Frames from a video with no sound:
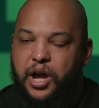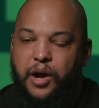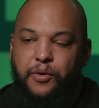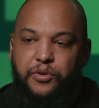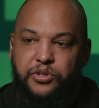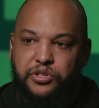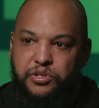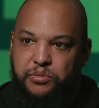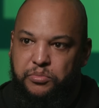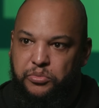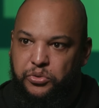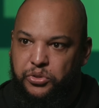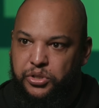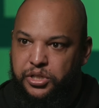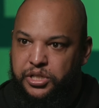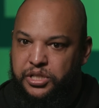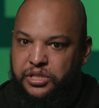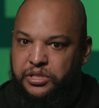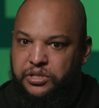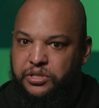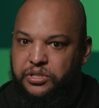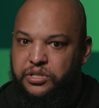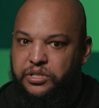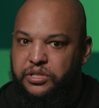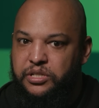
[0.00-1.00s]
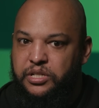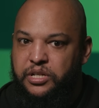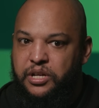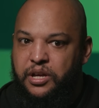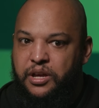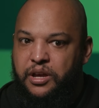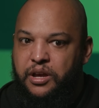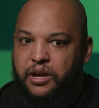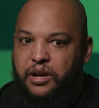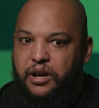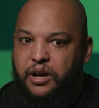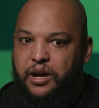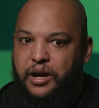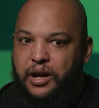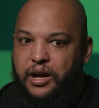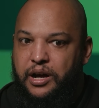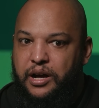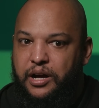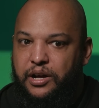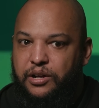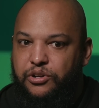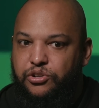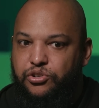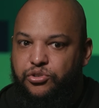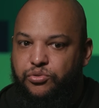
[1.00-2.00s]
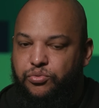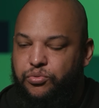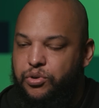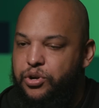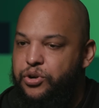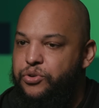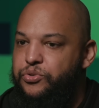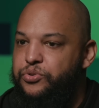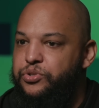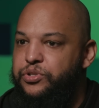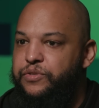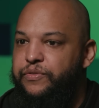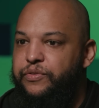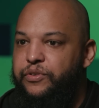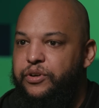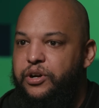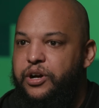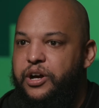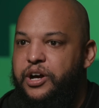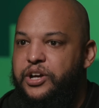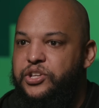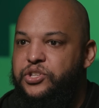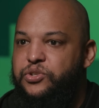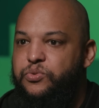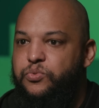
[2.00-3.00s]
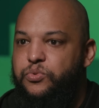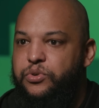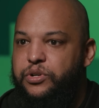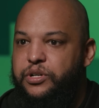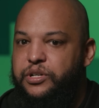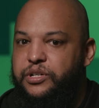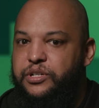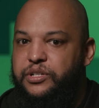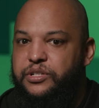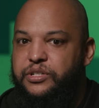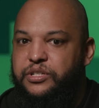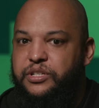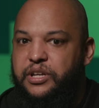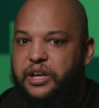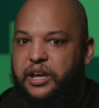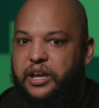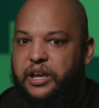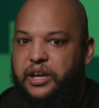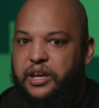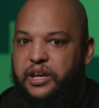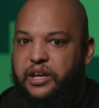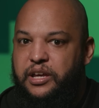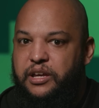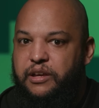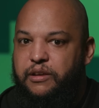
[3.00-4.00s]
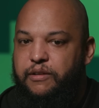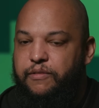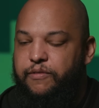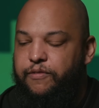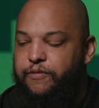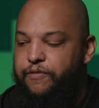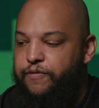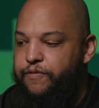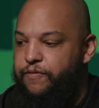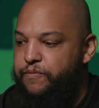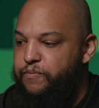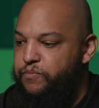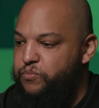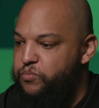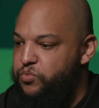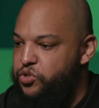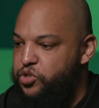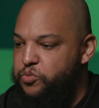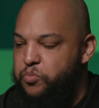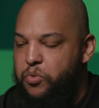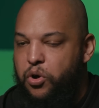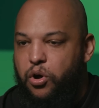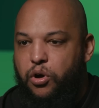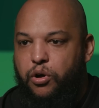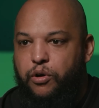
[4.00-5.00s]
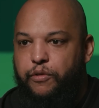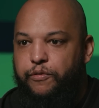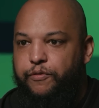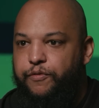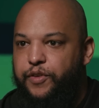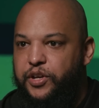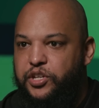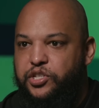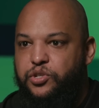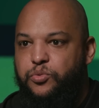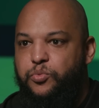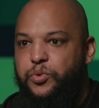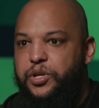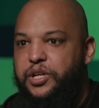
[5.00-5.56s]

I was in the Marines, drones for us was a small fixed